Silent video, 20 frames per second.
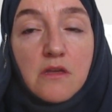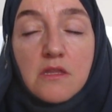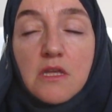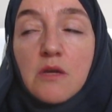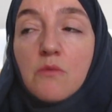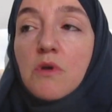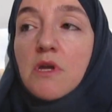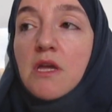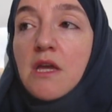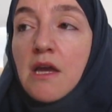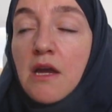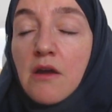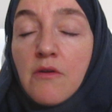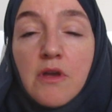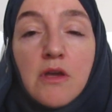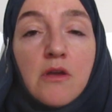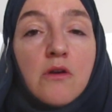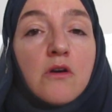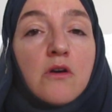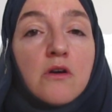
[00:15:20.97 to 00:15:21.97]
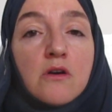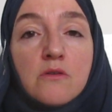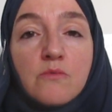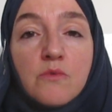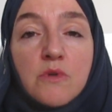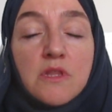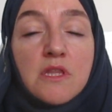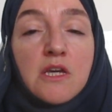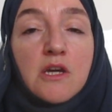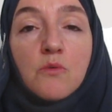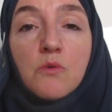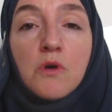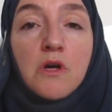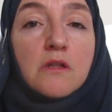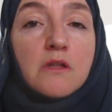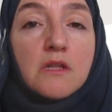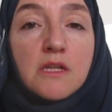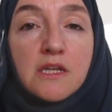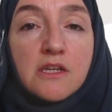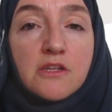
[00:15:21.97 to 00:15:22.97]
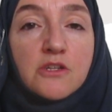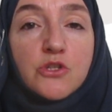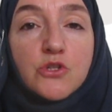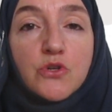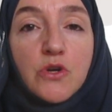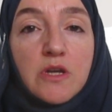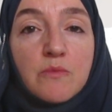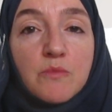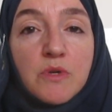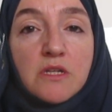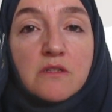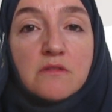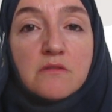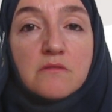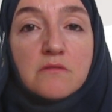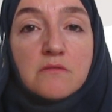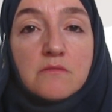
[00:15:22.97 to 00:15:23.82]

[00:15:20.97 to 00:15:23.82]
They were carrying on with their worldly enjoyment,